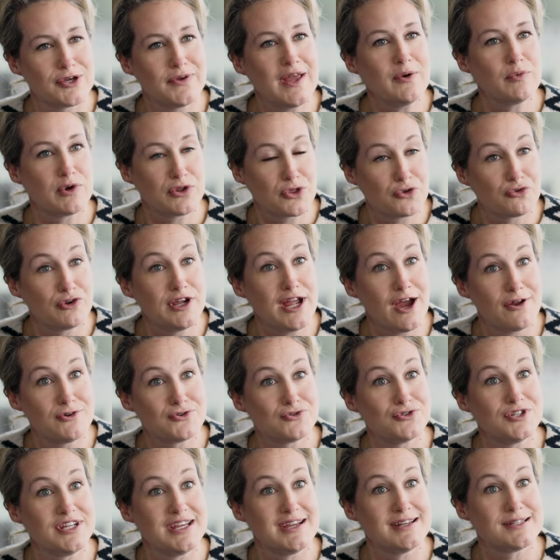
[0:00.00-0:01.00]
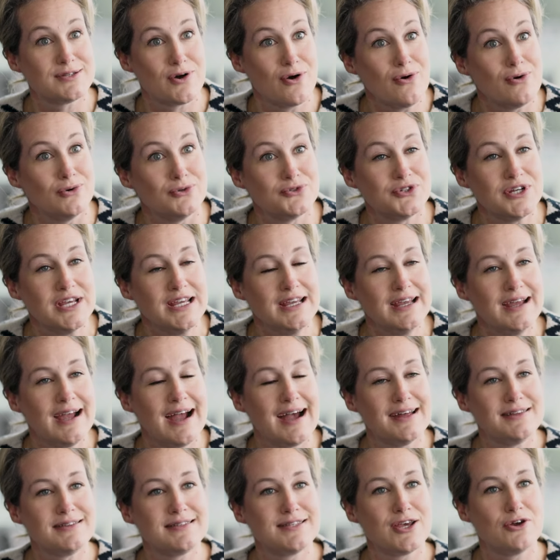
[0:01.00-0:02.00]
So, yeah, we're 300 years old.
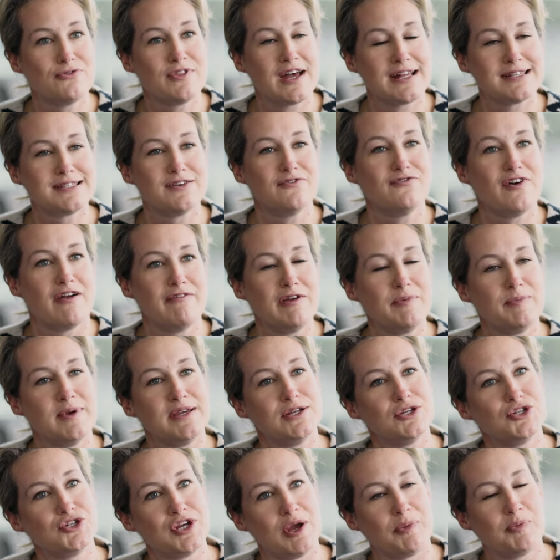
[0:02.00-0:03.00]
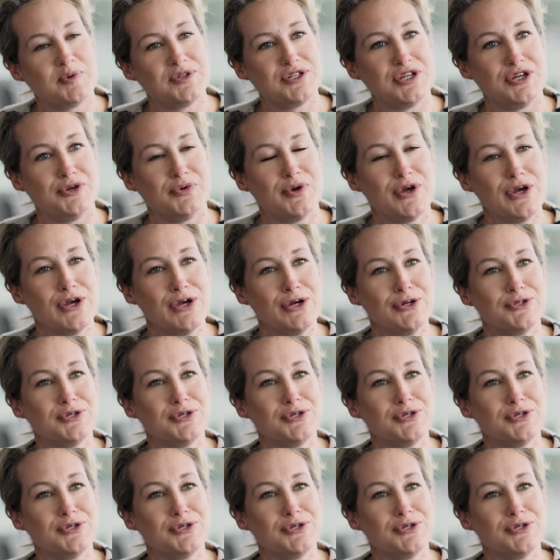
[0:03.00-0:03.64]
And so that's a very big ship to